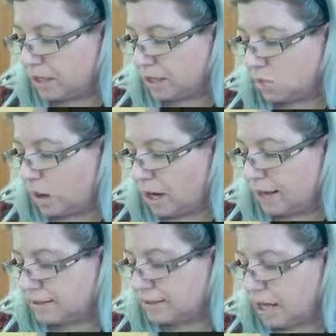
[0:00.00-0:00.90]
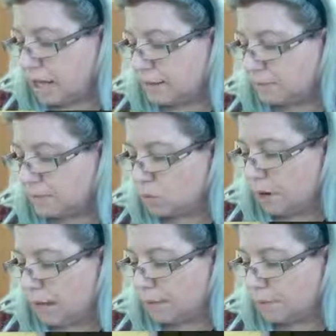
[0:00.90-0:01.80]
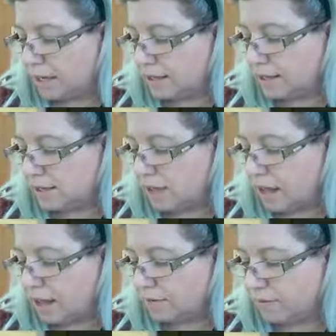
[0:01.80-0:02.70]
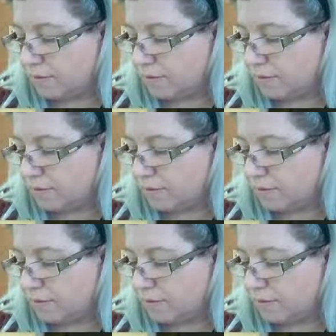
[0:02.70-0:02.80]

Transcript: is y times y minus 5.